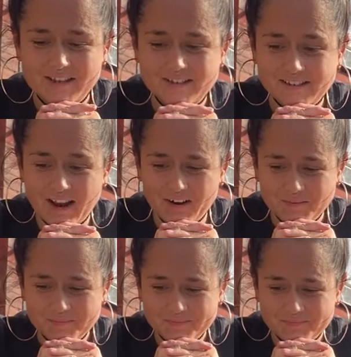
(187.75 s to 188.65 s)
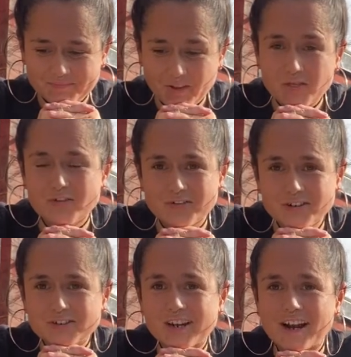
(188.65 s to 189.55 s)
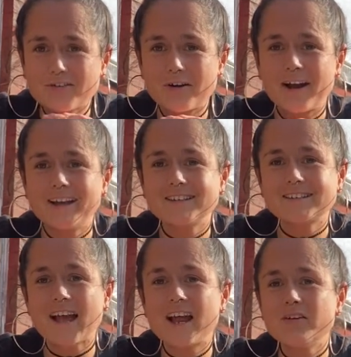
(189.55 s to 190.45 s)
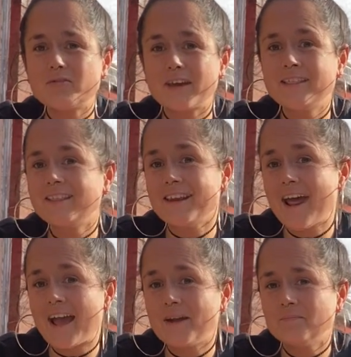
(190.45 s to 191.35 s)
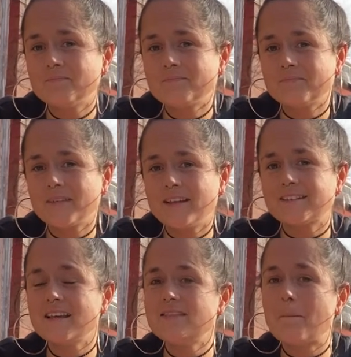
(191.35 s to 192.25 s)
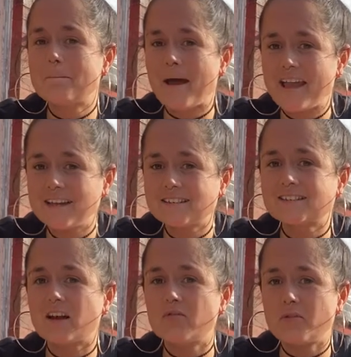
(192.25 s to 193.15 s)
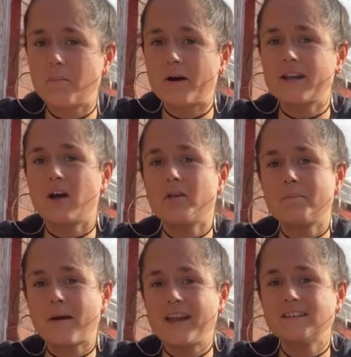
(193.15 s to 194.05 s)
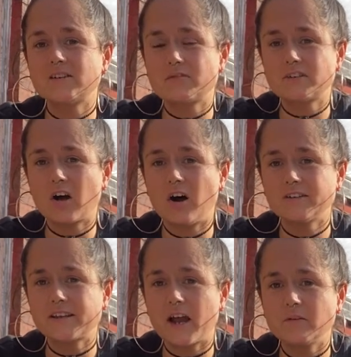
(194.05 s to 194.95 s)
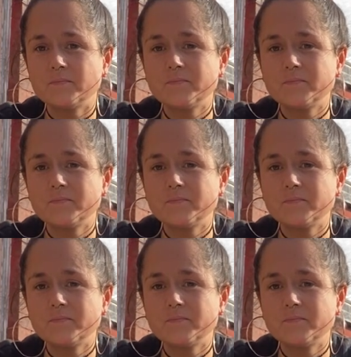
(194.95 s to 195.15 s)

So the root chakra is kind of in the name. It's in the base of the body, or the base of the torso.